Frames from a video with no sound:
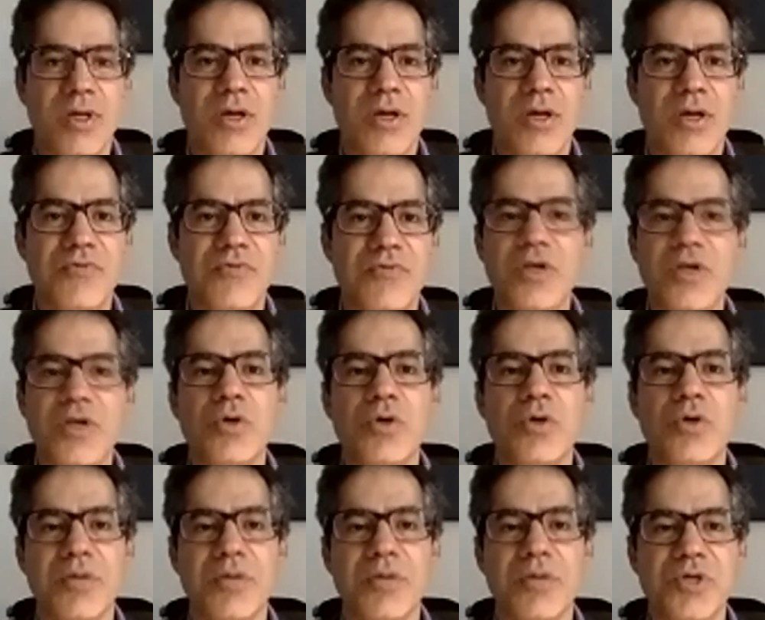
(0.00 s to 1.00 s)
We don't
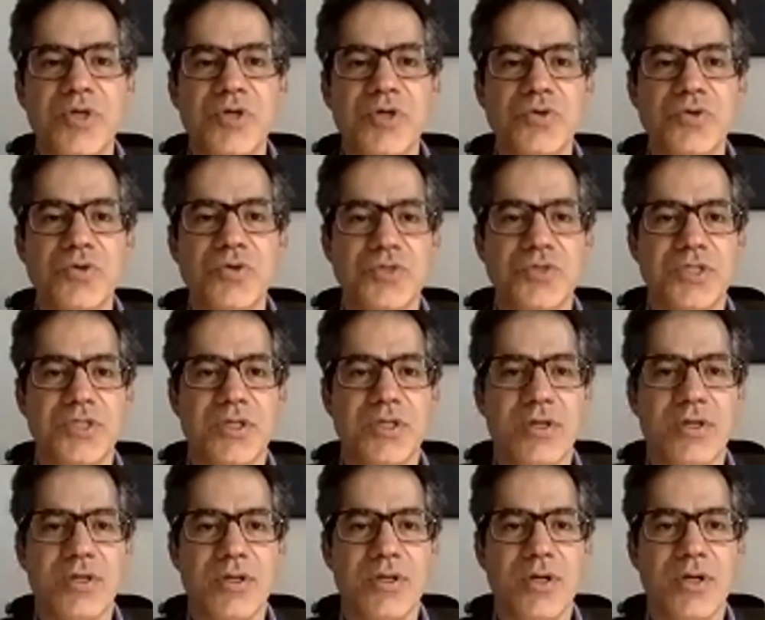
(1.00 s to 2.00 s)
abuse
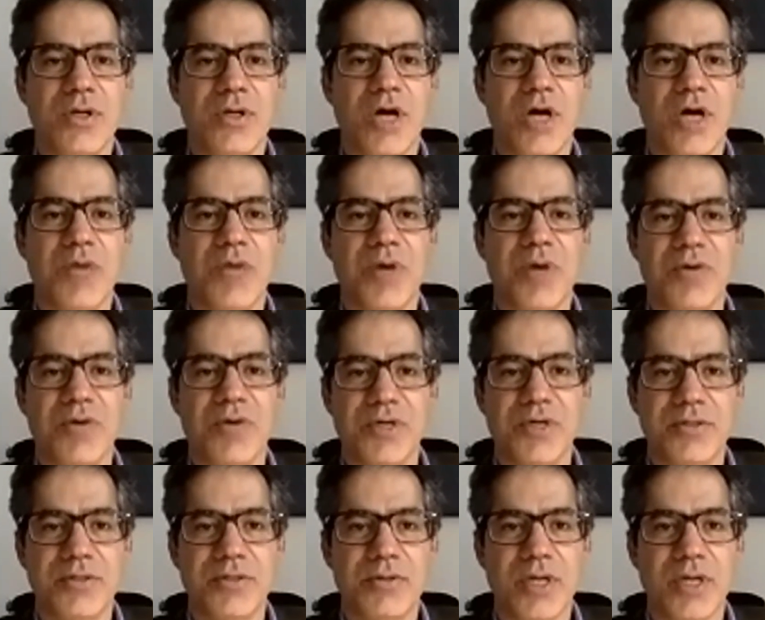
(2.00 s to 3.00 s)
our power.
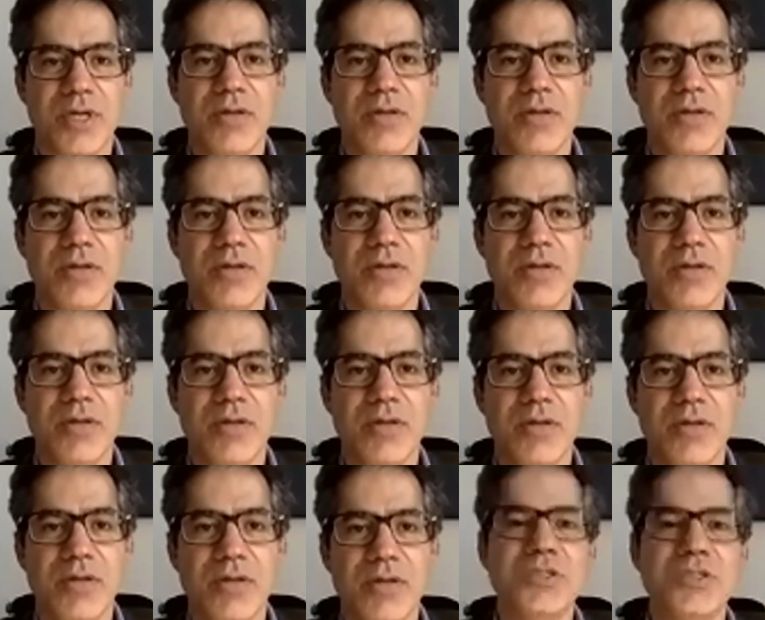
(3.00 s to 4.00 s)
Okay? Because
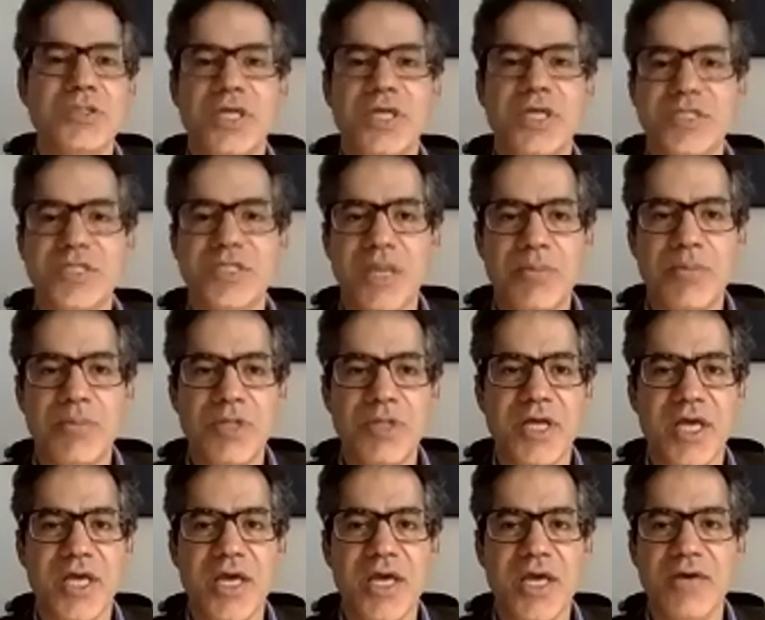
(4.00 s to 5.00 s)
the example they
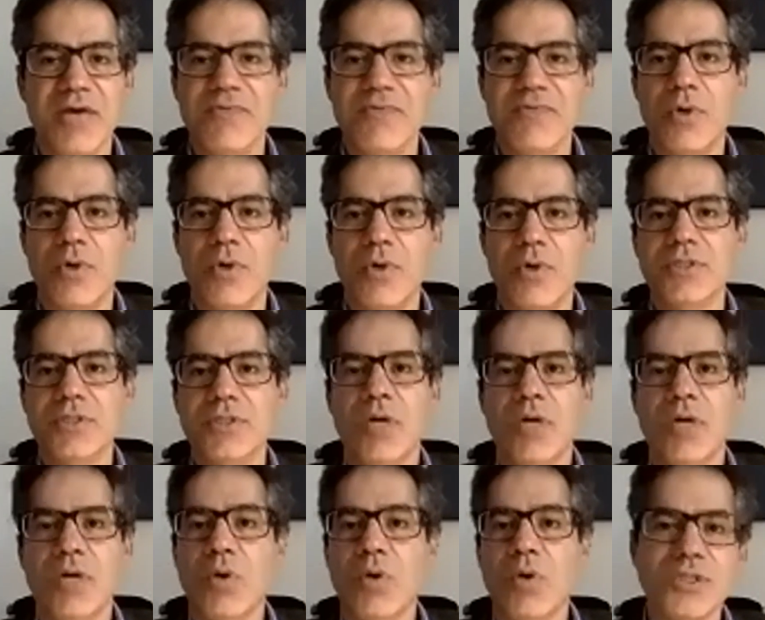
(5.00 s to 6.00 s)
gave was, what
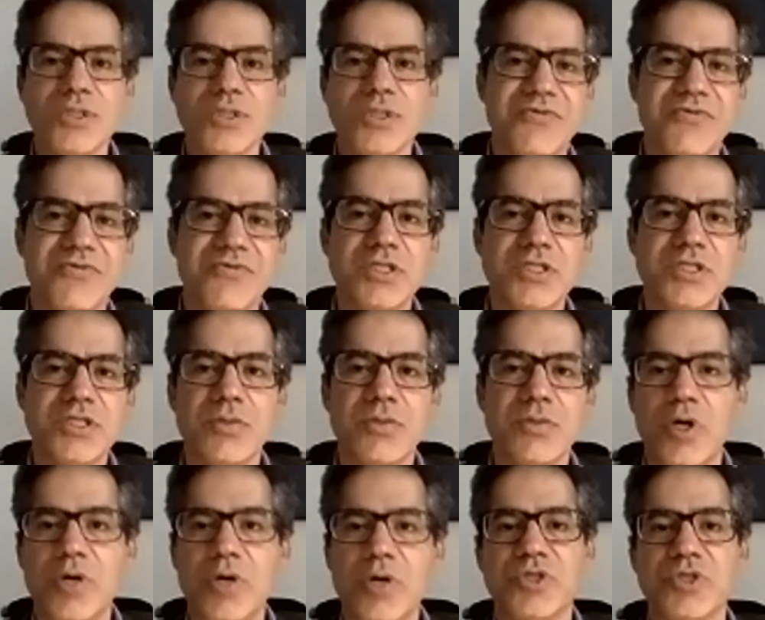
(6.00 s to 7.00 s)
was the first word
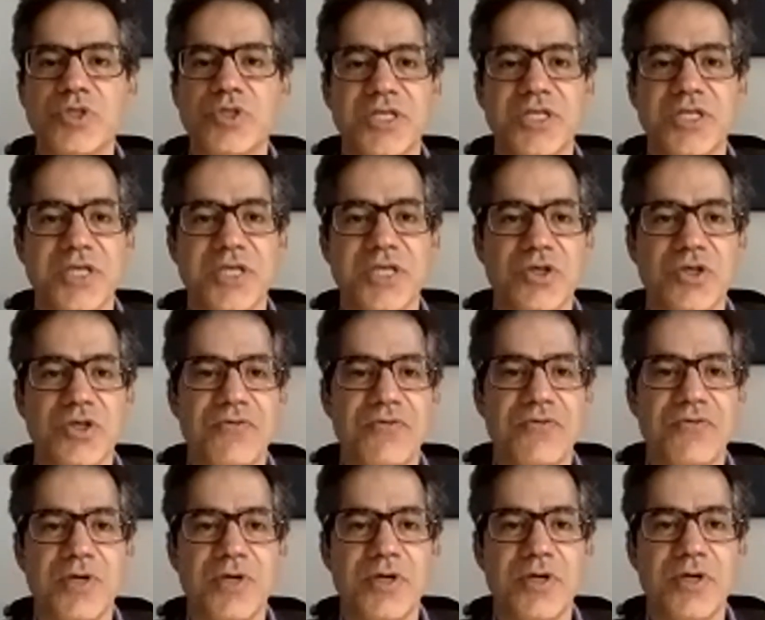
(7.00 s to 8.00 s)
processing
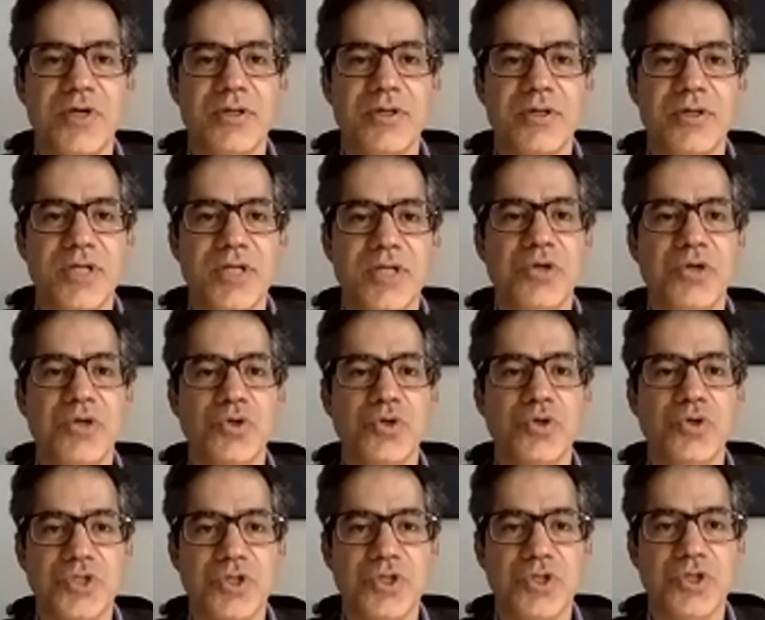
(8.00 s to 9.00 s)
software that you used
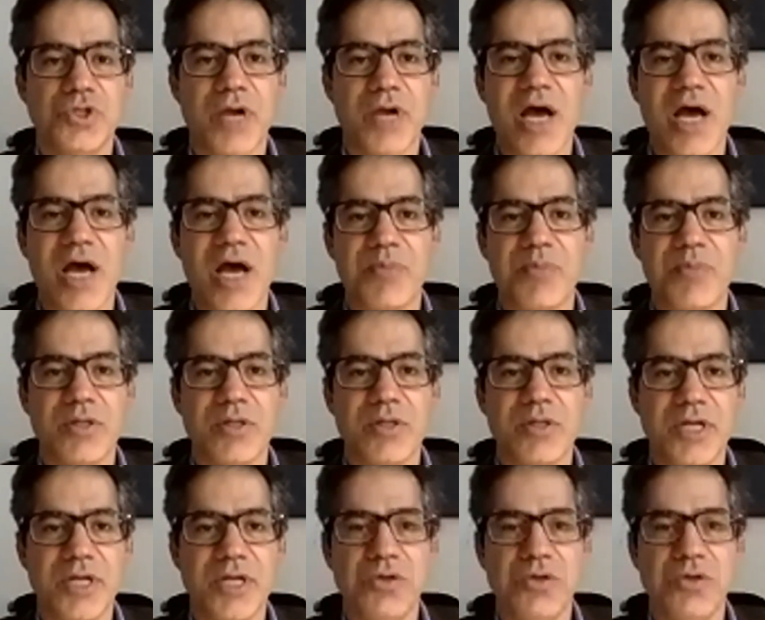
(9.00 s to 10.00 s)
or app that you
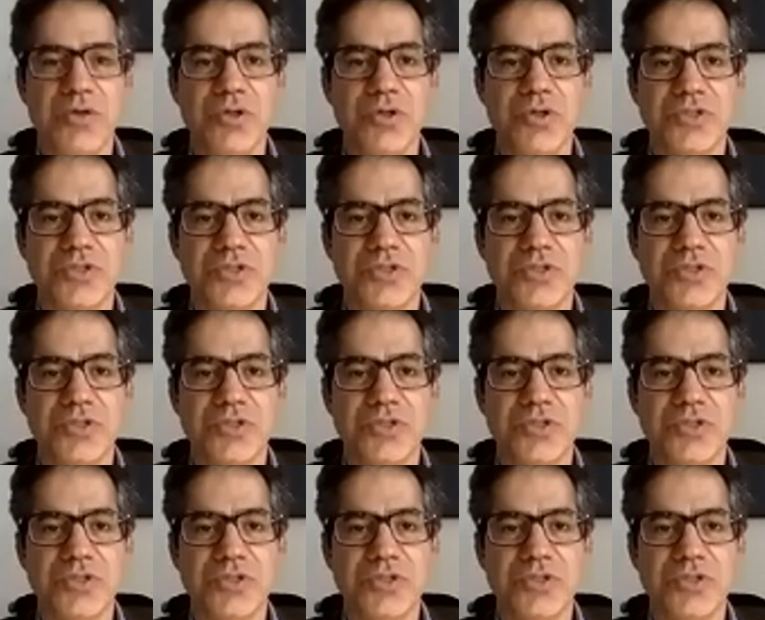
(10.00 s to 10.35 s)
used?